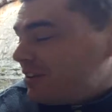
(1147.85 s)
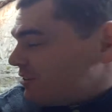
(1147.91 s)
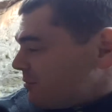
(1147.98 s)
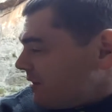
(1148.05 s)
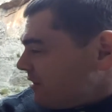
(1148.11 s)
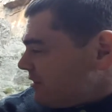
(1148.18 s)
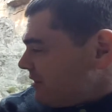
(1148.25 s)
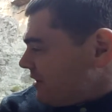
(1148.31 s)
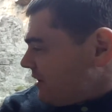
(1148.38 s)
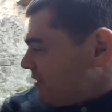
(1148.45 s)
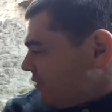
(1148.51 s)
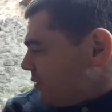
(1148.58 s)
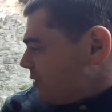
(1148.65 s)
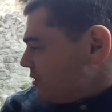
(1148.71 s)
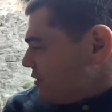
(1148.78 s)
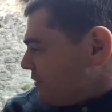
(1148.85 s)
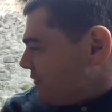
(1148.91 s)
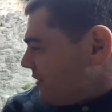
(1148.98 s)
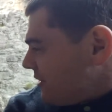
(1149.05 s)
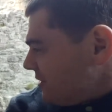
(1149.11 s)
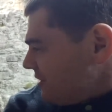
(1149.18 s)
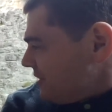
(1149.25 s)
explain to everyone your
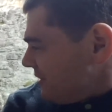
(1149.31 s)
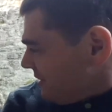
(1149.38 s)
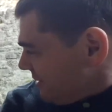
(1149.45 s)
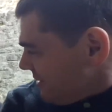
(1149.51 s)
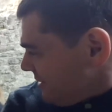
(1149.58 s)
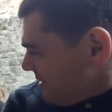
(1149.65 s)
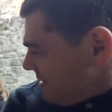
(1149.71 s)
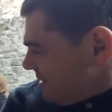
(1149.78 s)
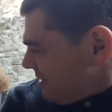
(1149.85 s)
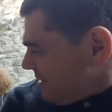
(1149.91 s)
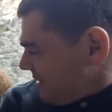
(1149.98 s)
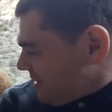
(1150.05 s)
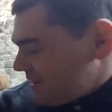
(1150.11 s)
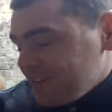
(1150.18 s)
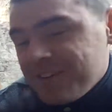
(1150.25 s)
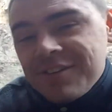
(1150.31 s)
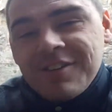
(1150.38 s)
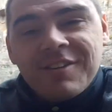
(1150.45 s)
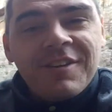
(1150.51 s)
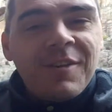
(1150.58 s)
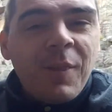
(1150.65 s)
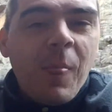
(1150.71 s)
fun? It was fun,
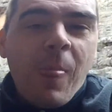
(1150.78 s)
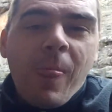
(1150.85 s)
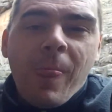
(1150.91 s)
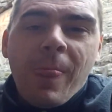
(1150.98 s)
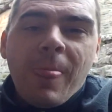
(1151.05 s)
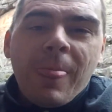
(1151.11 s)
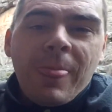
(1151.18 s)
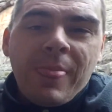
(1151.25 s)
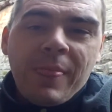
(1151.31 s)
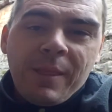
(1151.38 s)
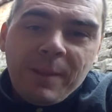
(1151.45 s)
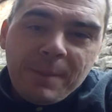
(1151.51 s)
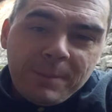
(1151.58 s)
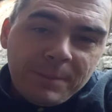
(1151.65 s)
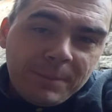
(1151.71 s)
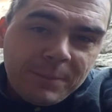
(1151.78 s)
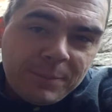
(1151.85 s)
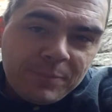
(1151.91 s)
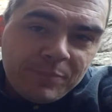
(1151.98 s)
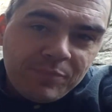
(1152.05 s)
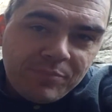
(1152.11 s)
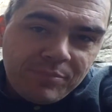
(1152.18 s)
but not to take,
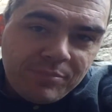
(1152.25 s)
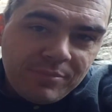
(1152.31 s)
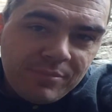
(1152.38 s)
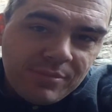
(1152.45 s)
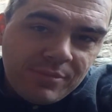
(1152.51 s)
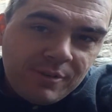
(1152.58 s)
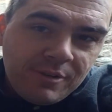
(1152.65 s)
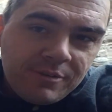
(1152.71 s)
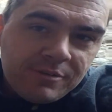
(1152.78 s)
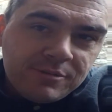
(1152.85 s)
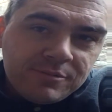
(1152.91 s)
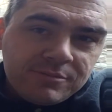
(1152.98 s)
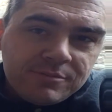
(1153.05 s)
try to take them out.